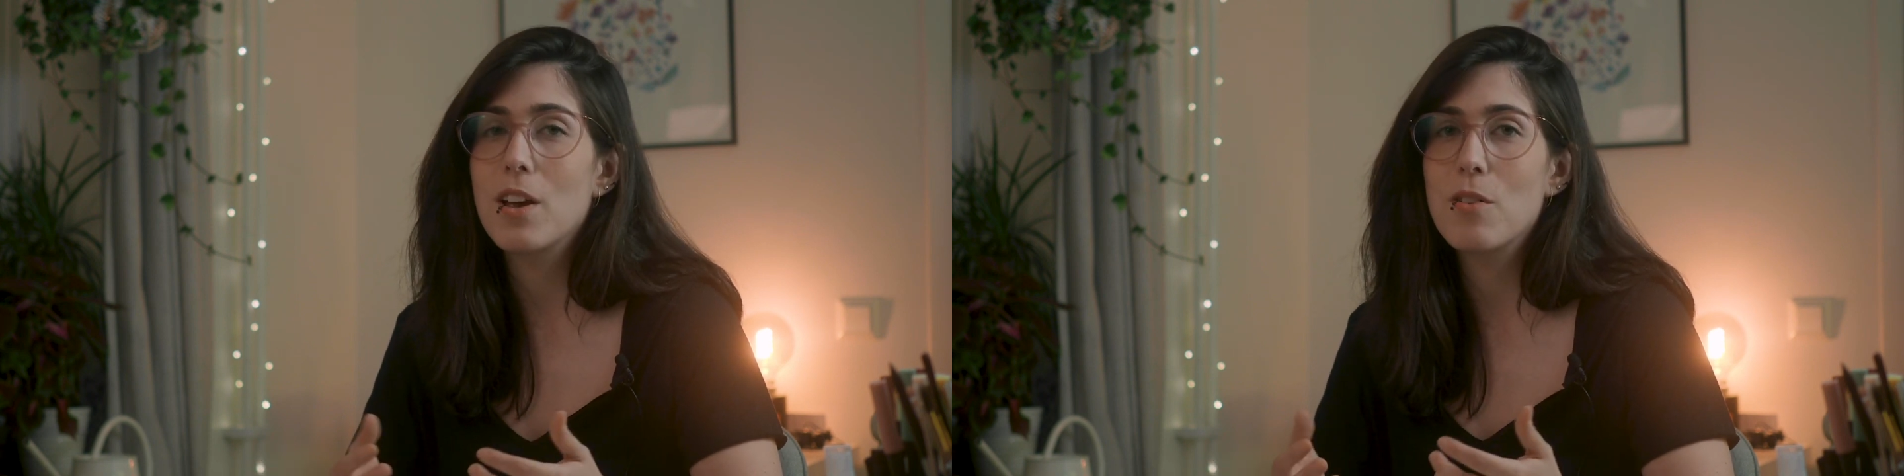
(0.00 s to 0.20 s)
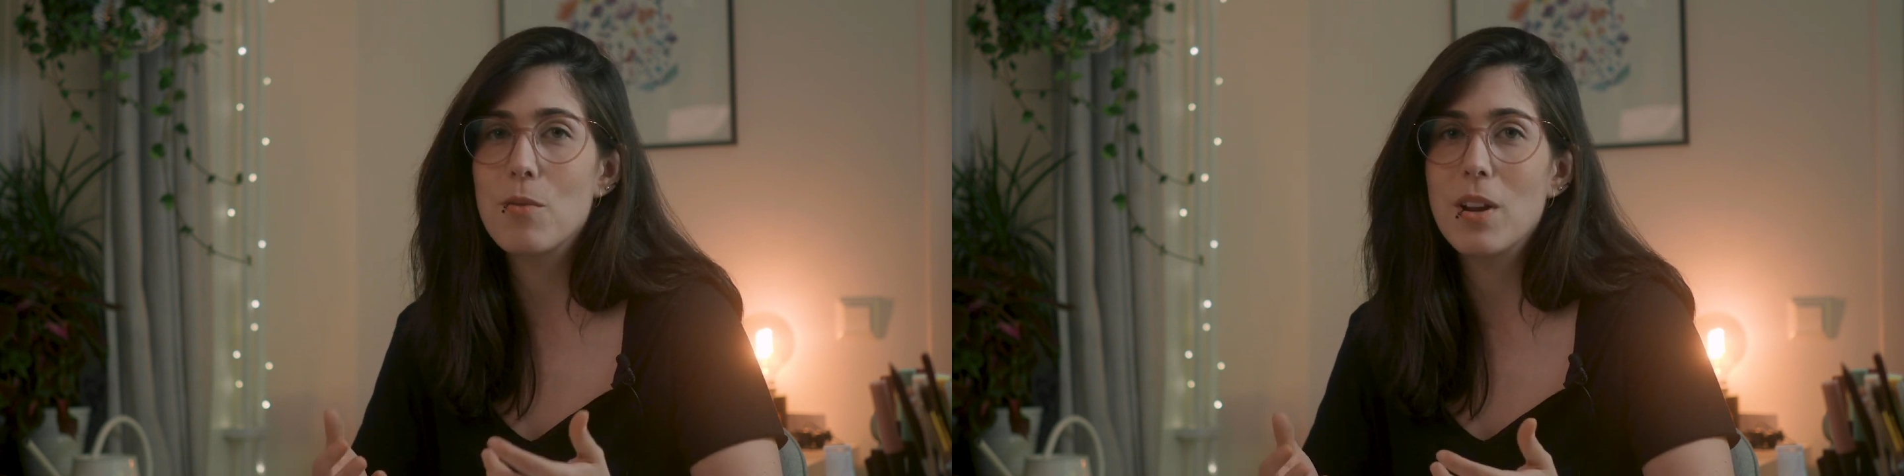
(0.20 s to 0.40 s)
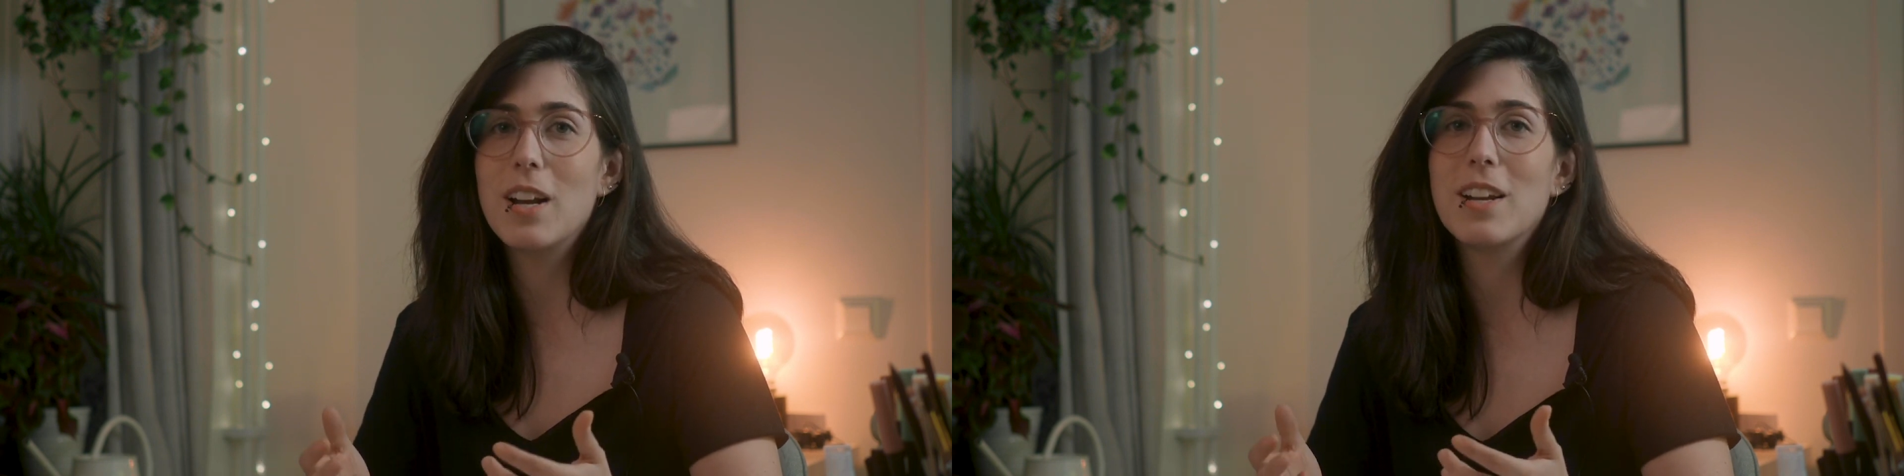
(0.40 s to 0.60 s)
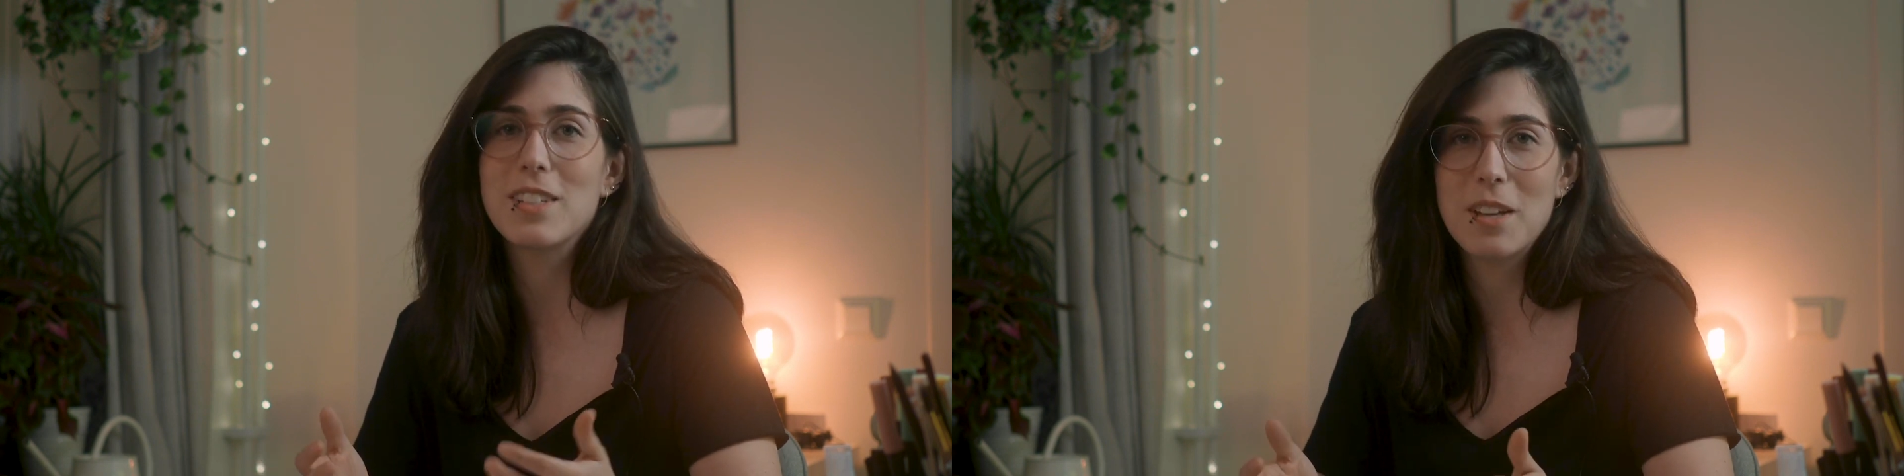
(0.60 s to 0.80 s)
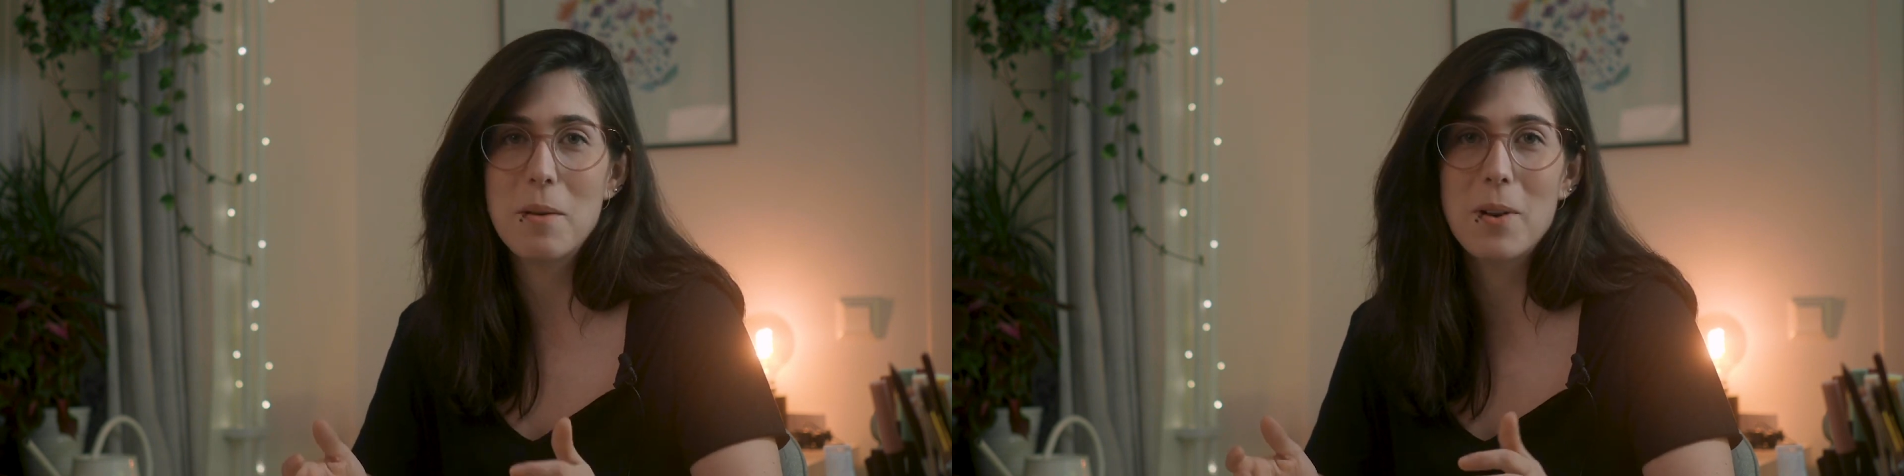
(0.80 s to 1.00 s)
really
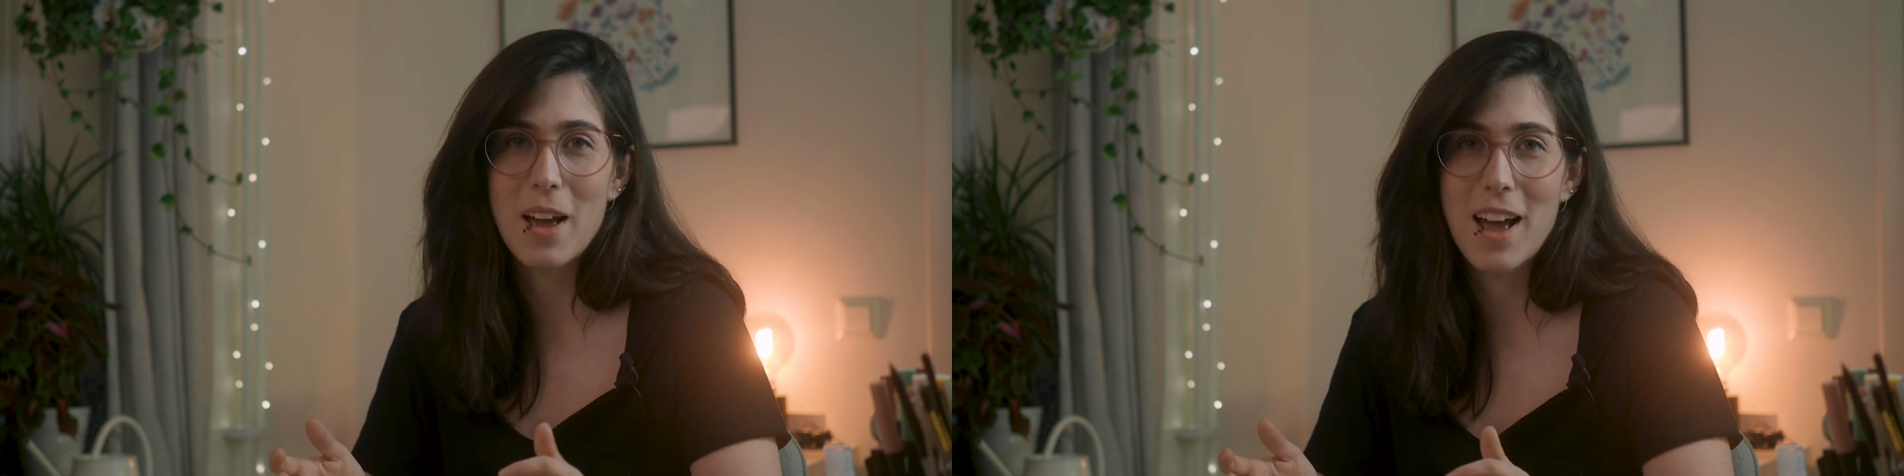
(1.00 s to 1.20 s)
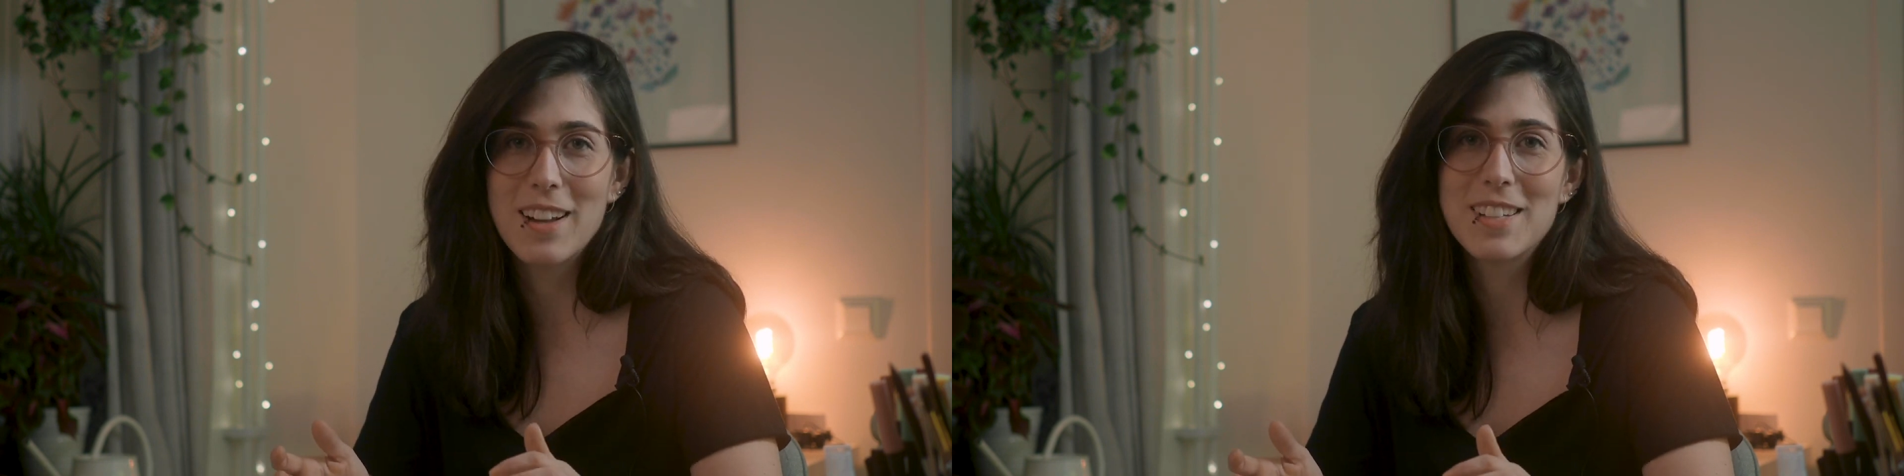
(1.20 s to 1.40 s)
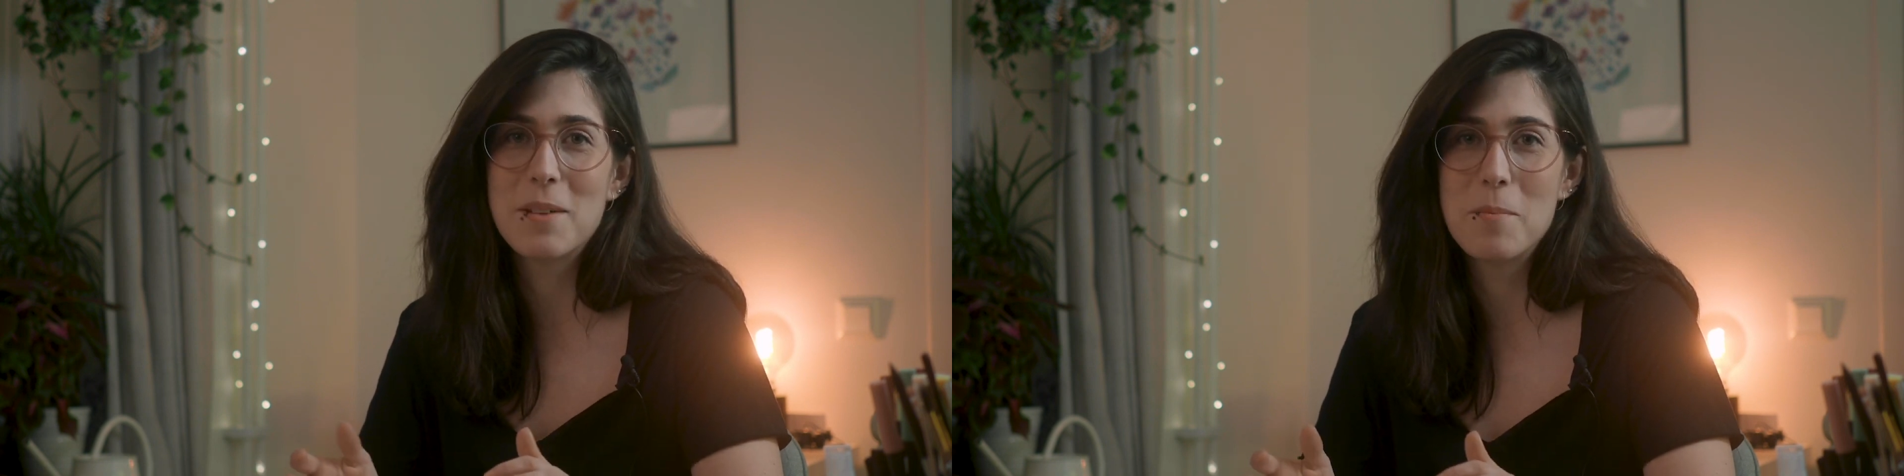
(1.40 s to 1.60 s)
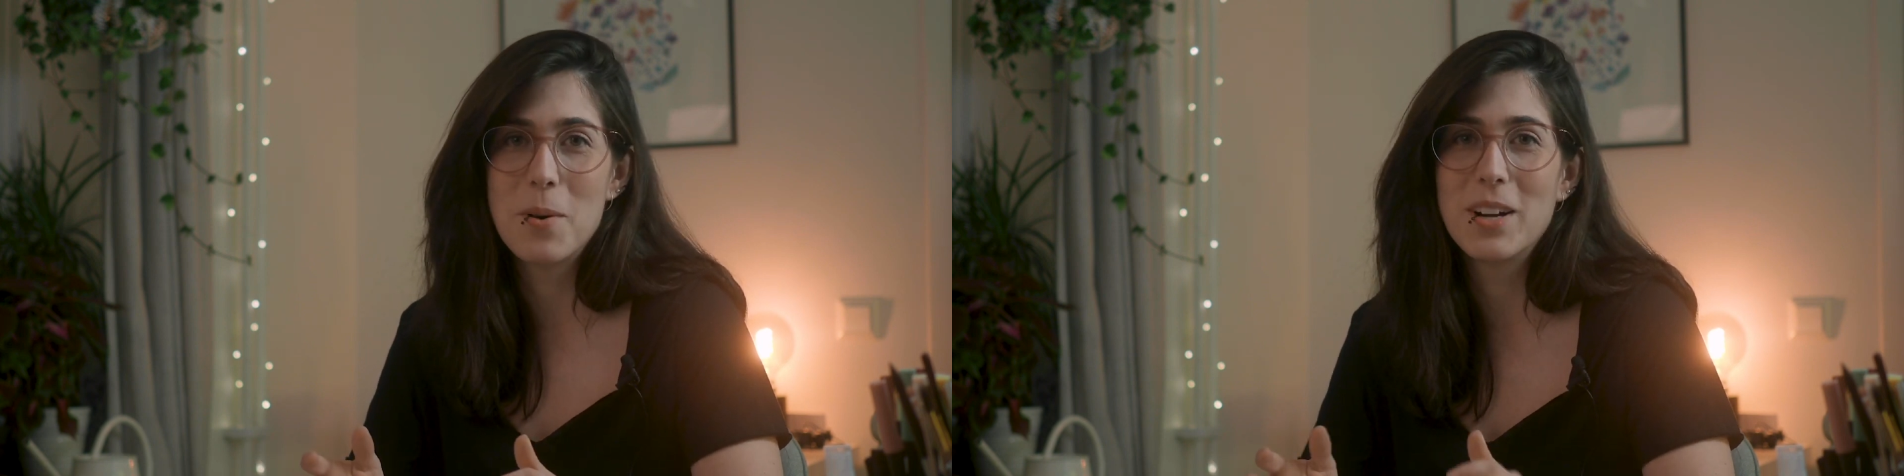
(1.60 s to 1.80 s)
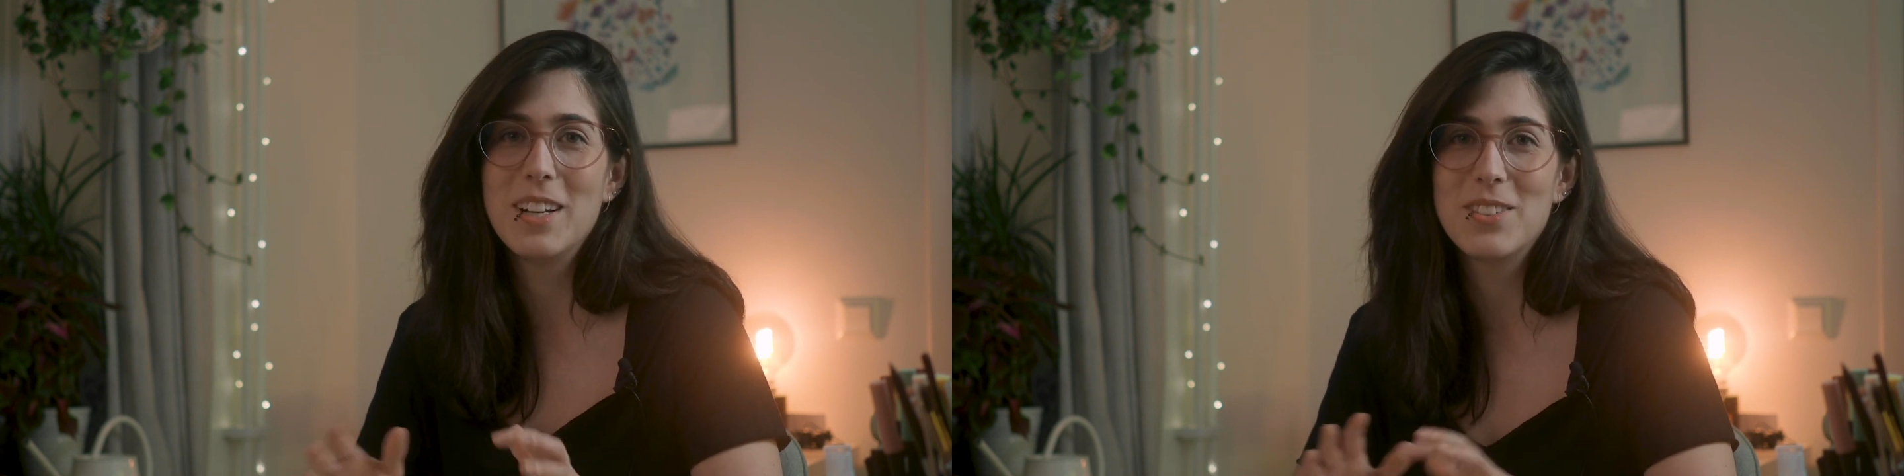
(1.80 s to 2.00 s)
stable hands and body